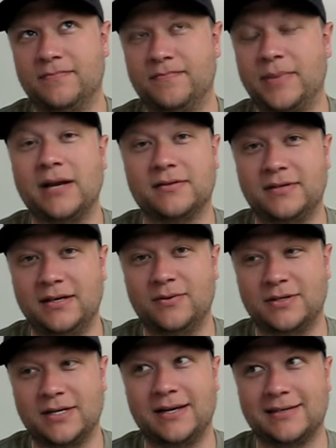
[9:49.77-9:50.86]
penalty,
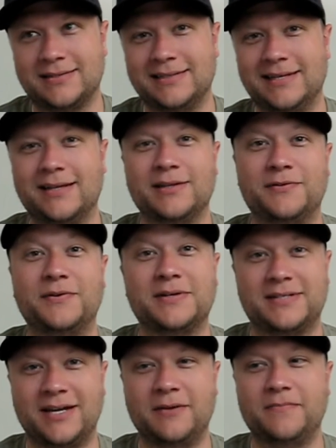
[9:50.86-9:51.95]
which I actually did on the
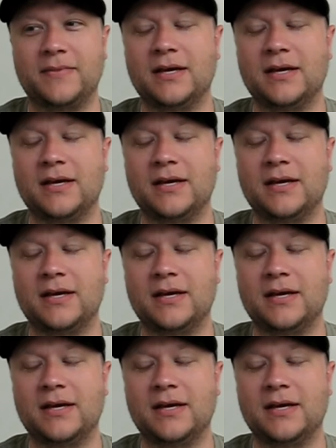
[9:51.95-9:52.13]
first time.